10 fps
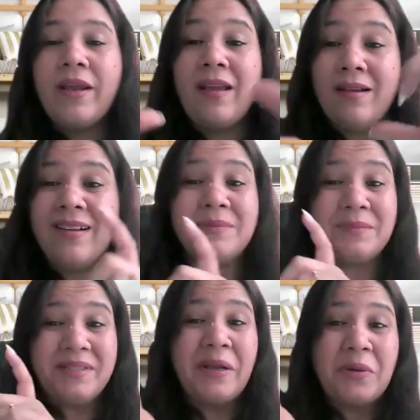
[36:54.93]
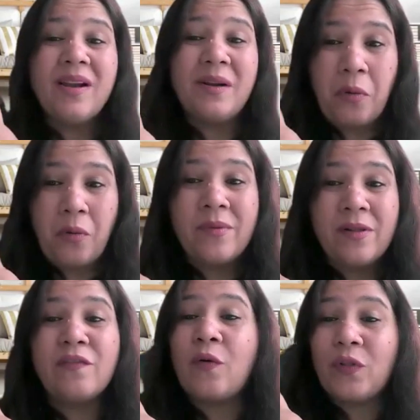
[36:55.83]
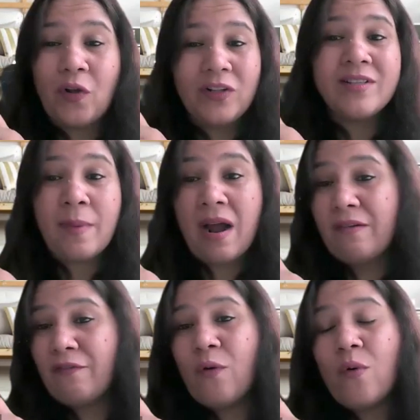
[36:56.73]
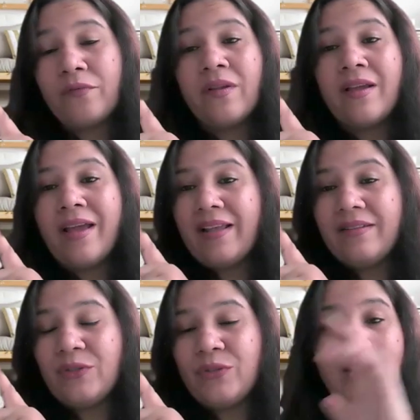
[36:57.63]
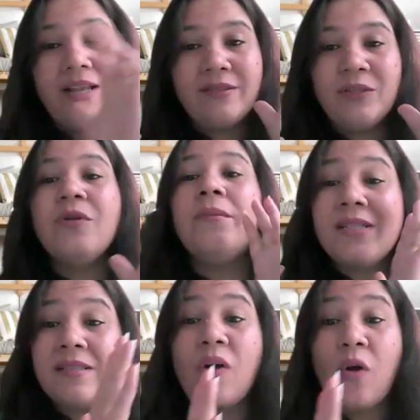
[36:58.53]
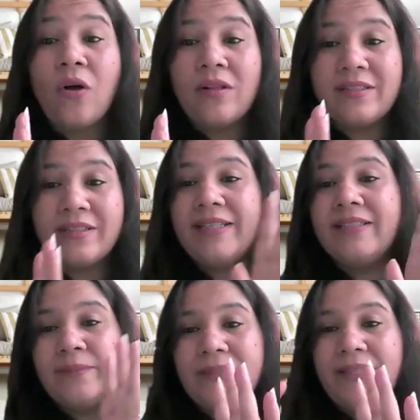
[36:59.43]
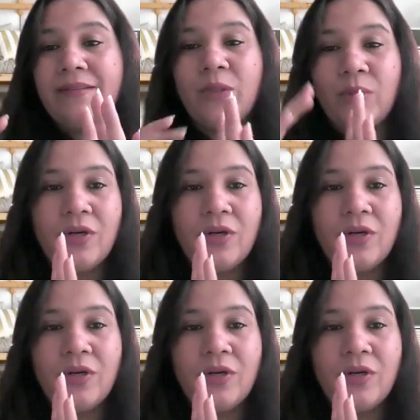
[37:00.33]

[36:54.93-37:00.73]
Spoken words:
Take a regular normal phone, not the smartphone, so that you don't miss the calls at least, but then you're